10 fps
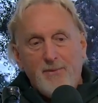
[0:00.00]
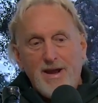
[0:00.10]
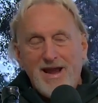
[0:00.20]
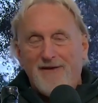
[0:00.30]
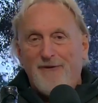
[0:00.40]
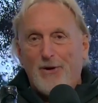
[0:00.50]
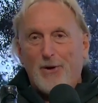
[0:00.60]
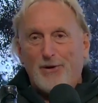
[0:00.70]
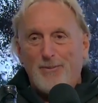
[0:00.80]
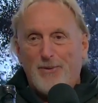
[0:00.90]
and we have
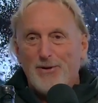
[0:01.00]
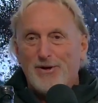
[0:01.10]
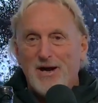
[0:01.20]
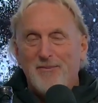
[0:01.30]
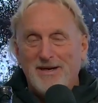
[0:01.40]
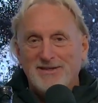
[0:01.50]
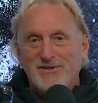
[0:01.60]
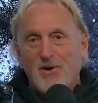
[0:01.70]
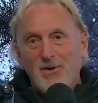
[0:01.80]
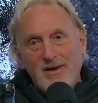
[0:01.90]
early bird gummies.
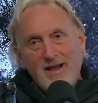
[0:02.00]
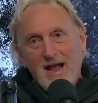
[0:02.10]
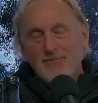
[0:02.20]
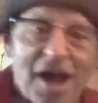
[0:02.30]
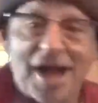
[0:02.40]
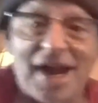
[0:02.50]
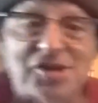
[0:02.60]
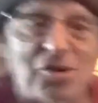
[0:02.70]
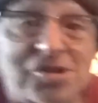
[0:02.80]
So I'm well, trying to do